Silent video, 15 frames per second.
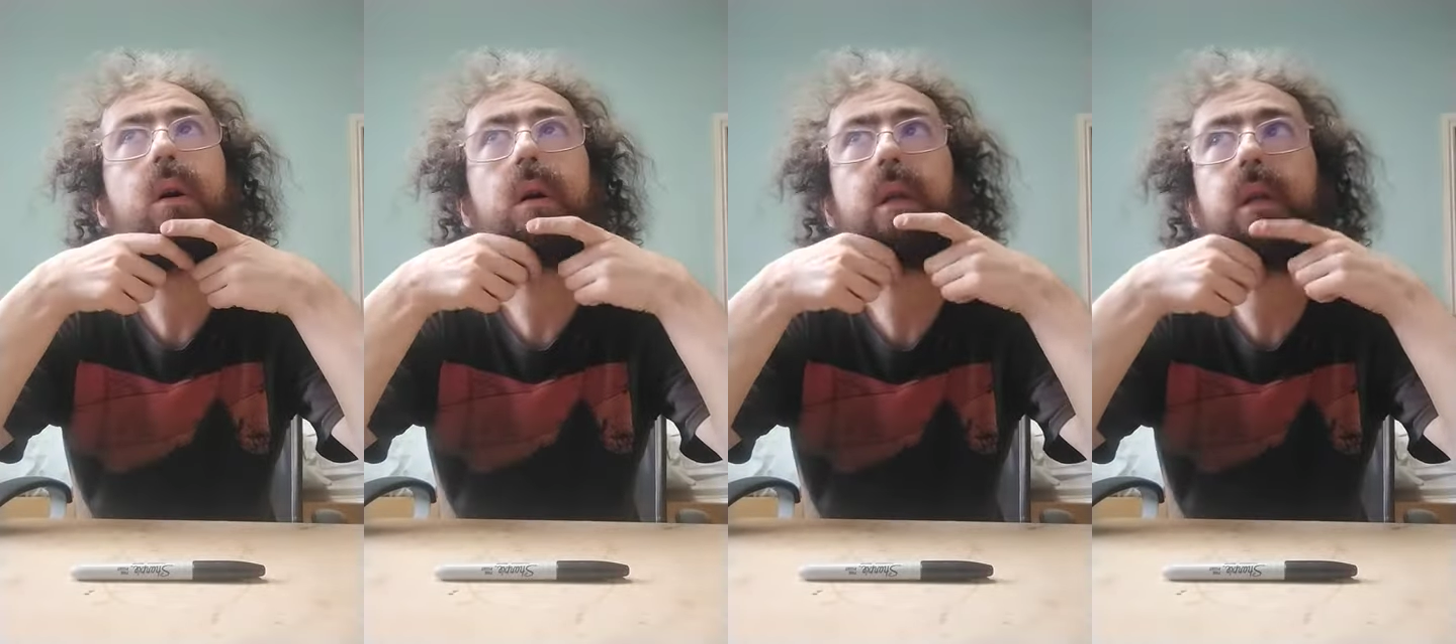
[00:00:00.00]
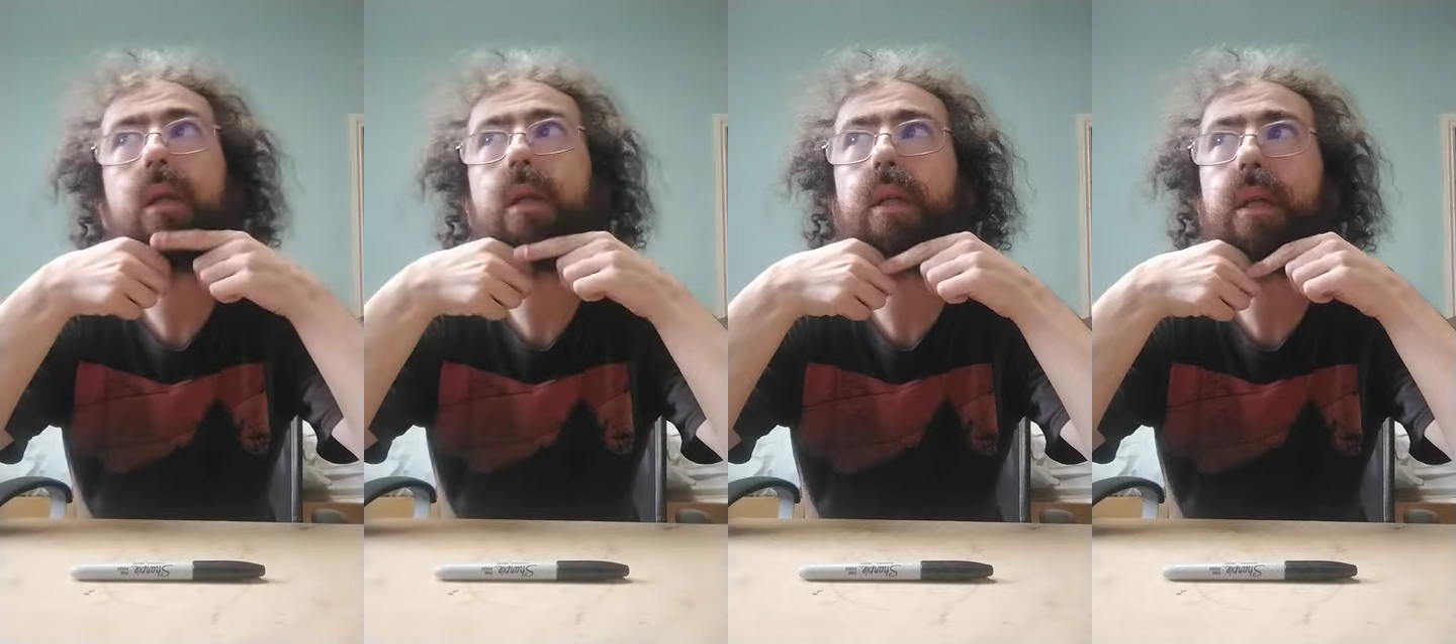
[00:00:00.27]

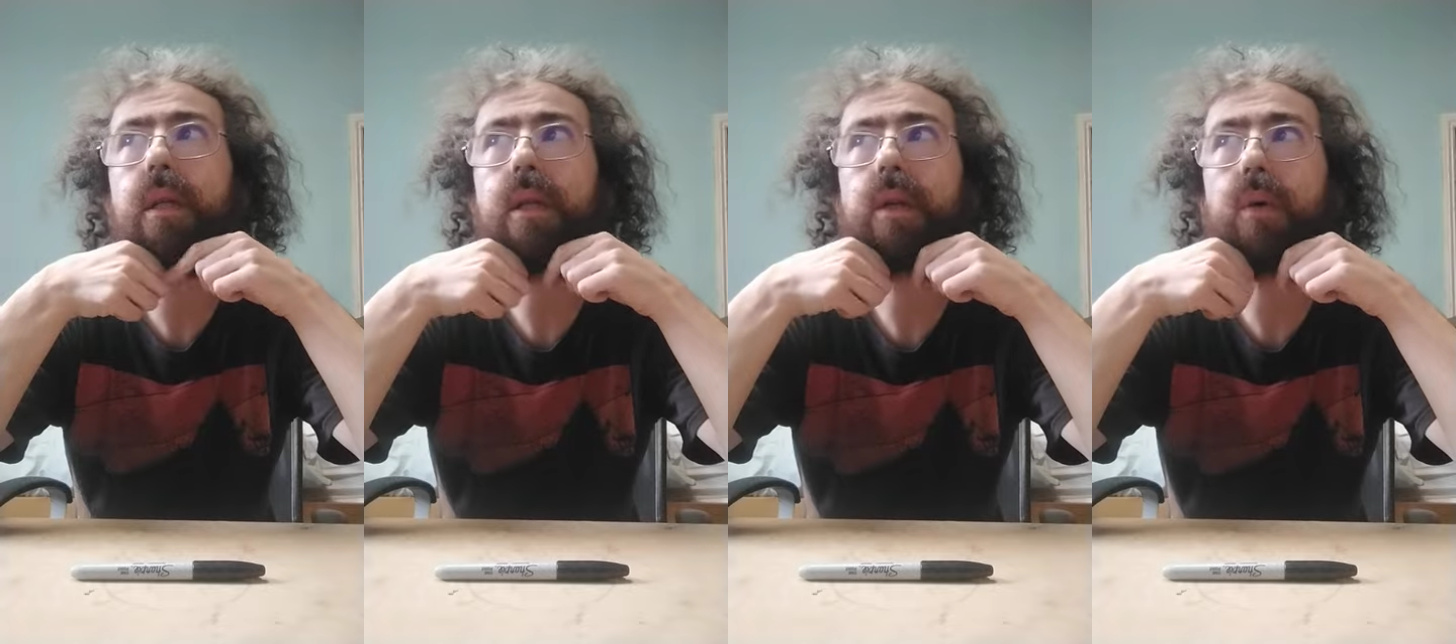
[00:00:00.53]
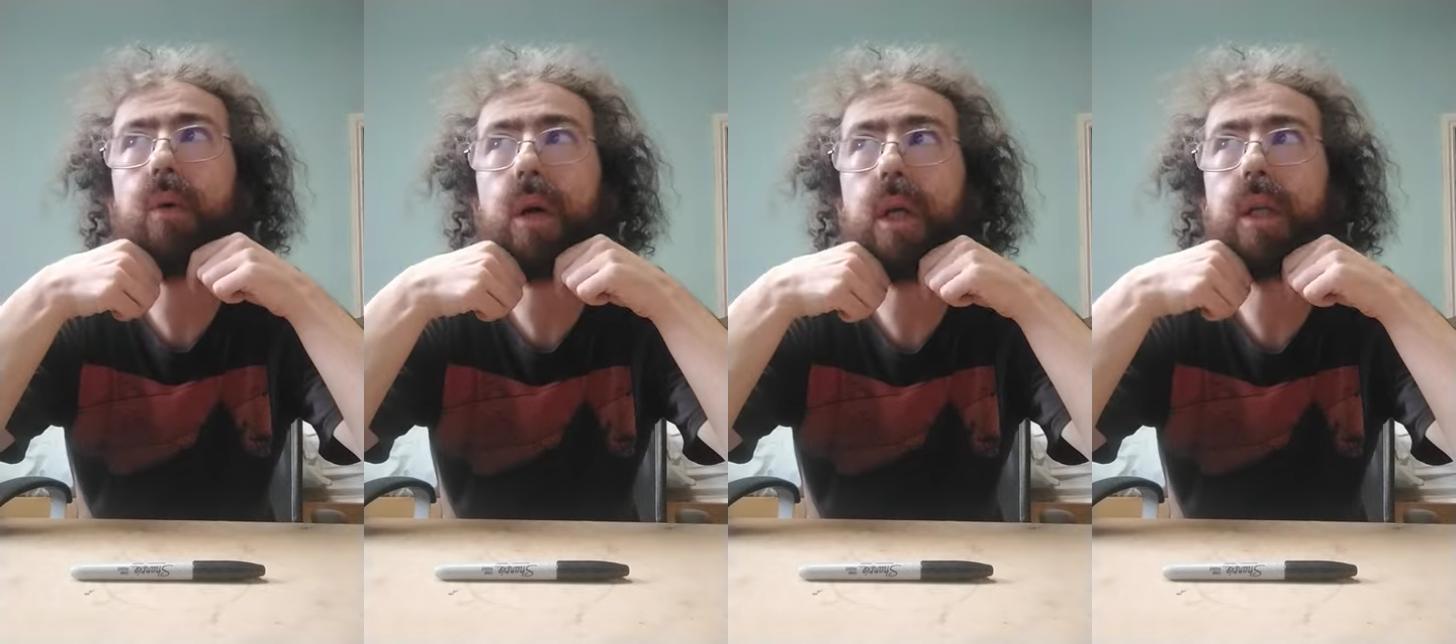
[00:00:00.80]
it's
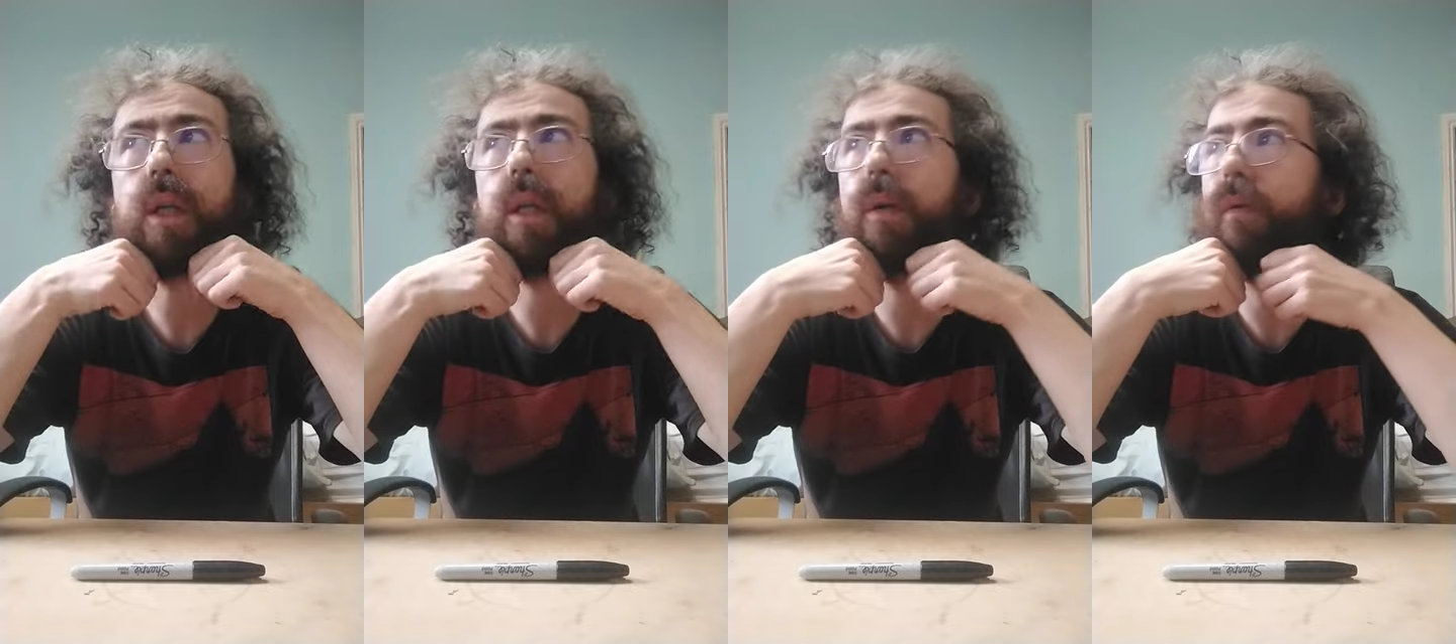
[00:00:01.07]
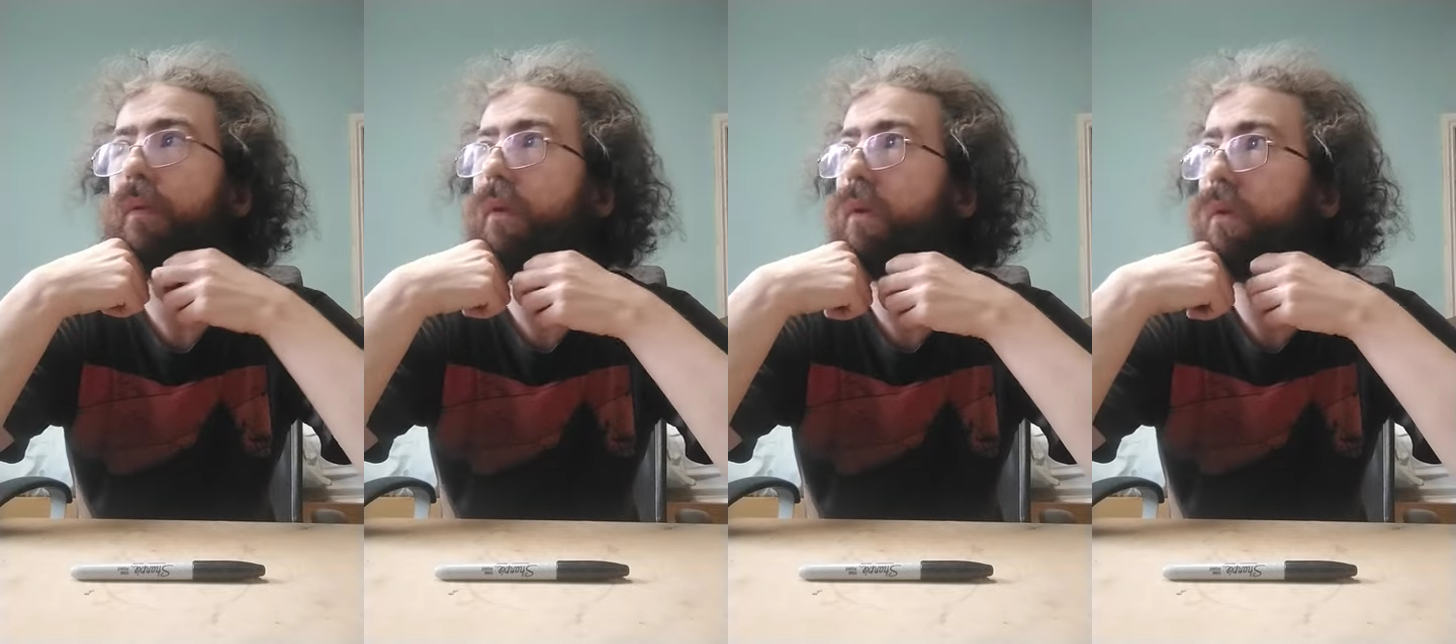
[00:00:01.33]
quite
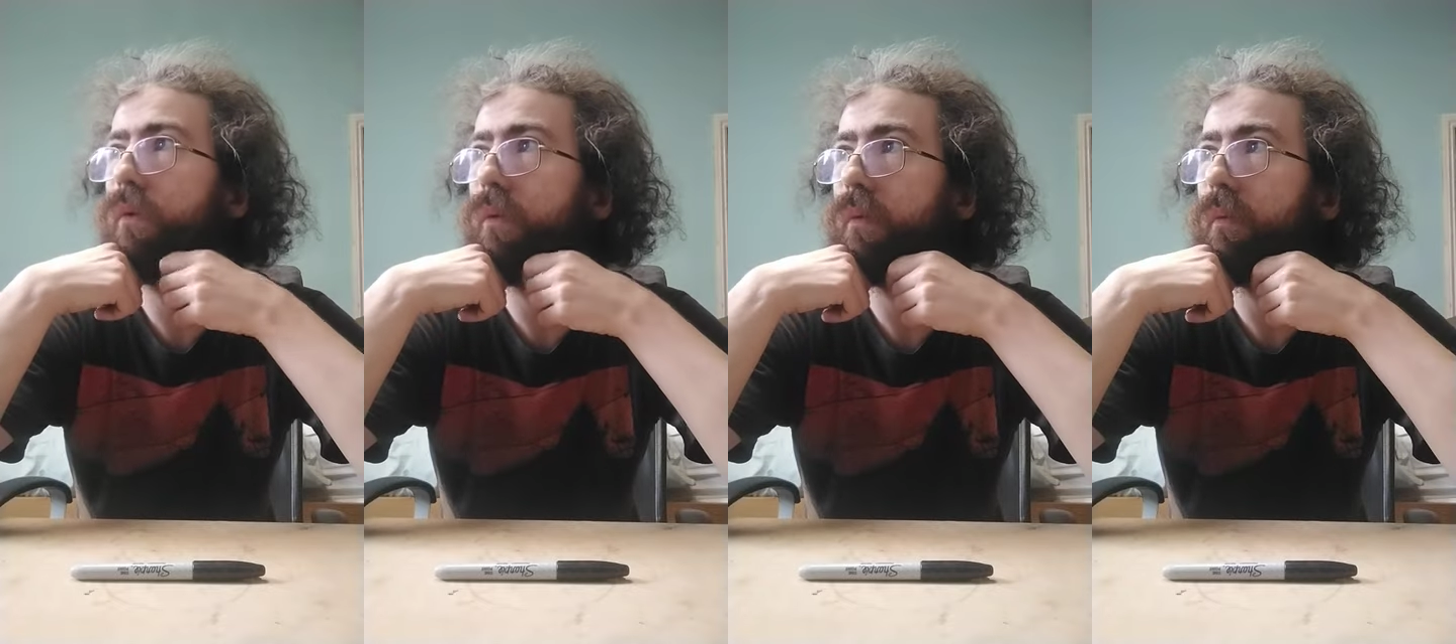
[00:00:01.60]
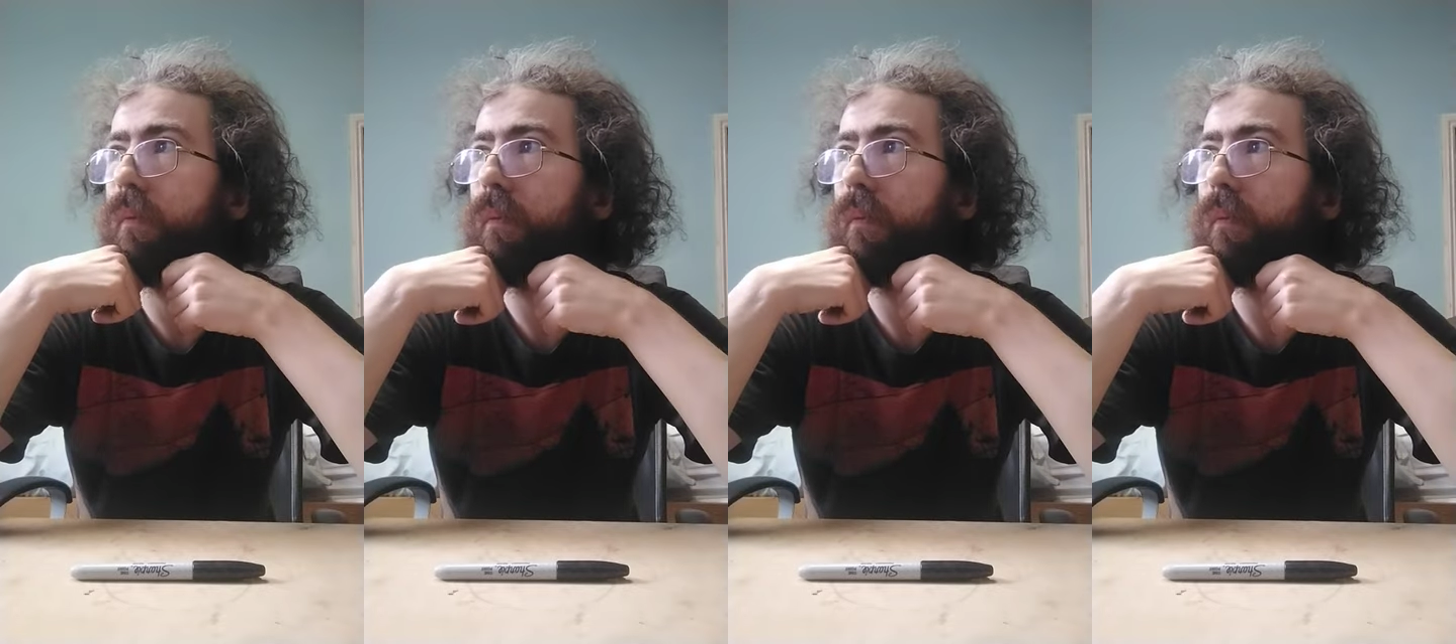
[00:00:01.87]
difficult.